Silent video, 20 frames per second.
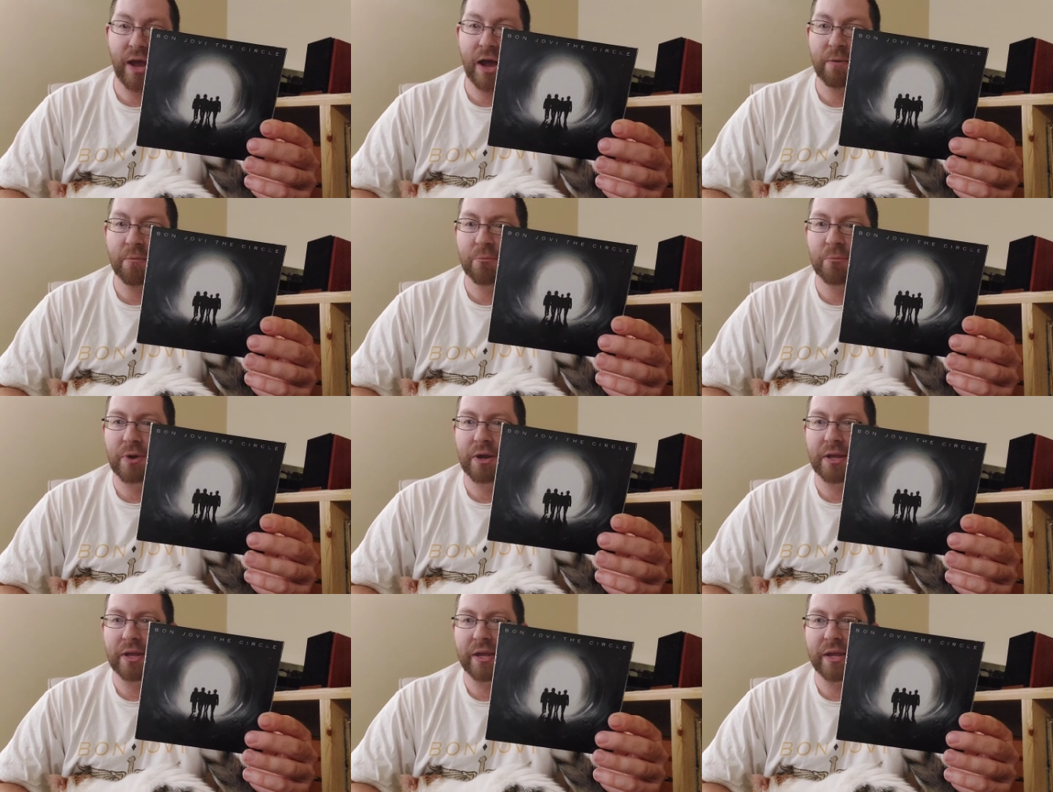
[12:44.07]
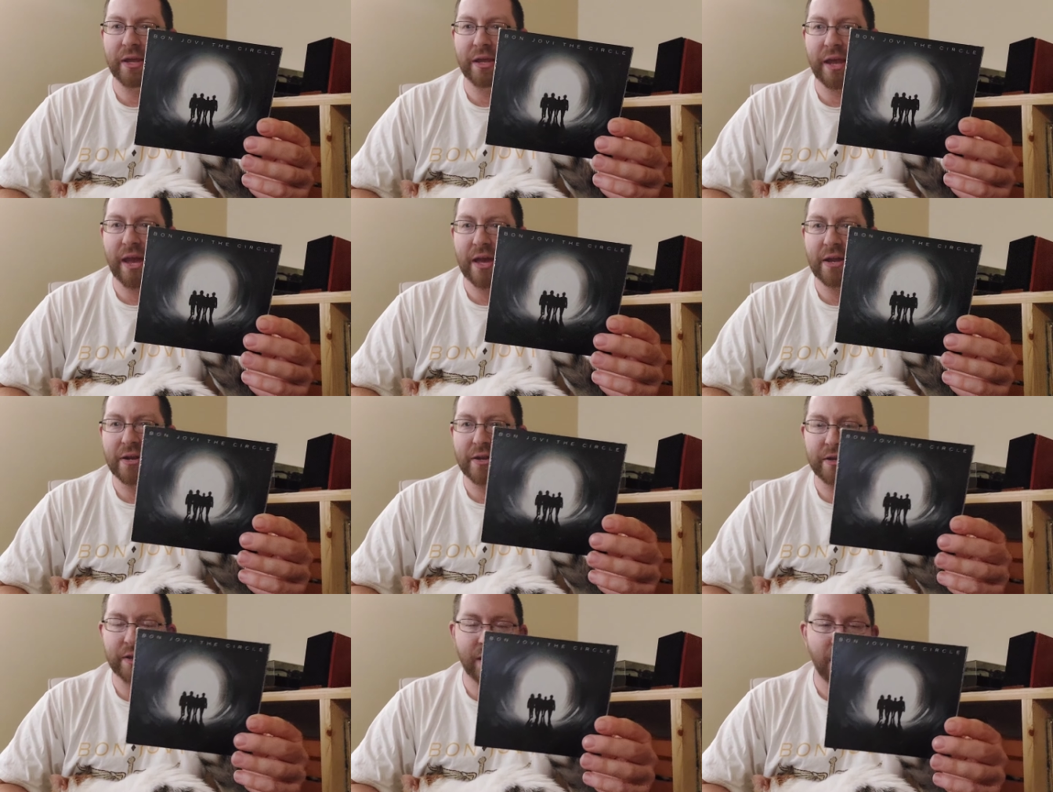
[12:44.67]
album ranking
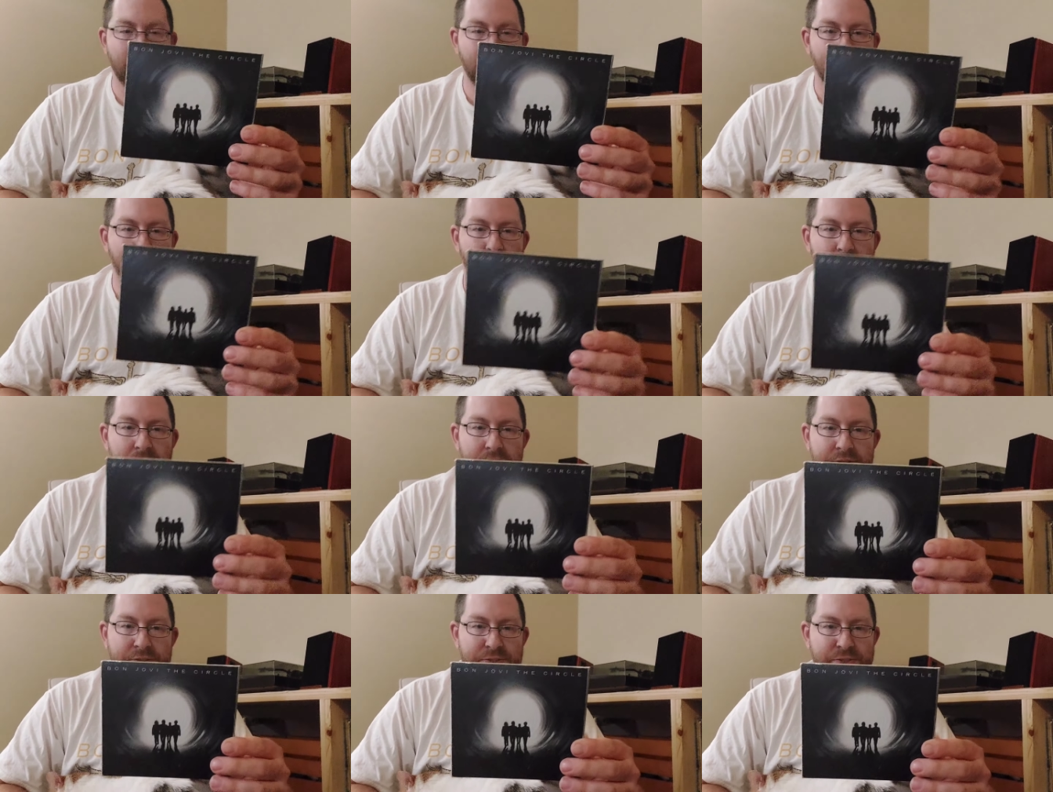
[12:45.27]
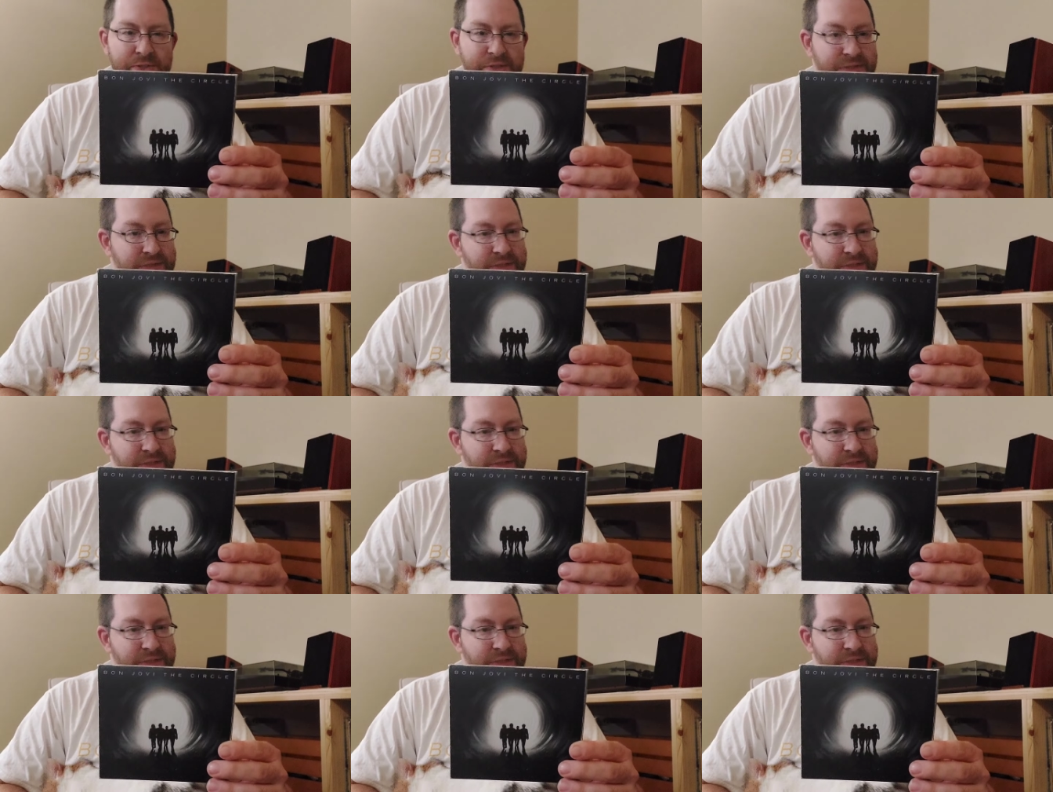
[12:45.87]
again in a couple months.